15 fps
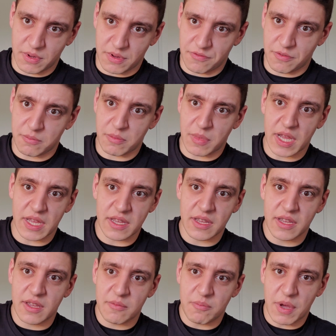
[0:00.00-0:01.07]
going from my
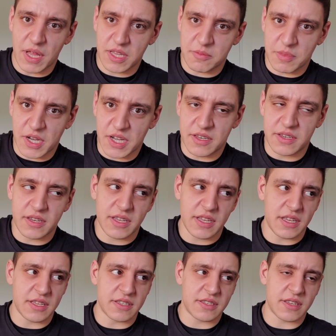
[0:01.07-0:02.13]
belly button,
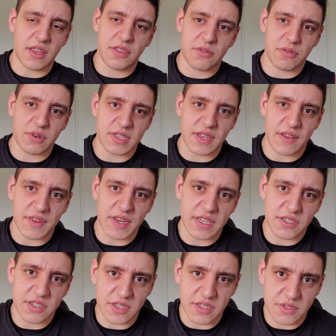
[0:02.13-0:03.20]
is 37
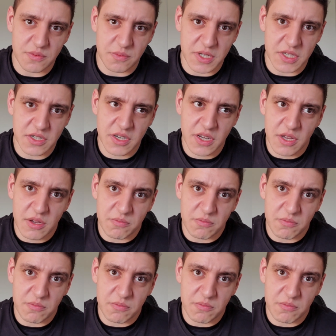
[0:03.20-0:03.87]
inches, which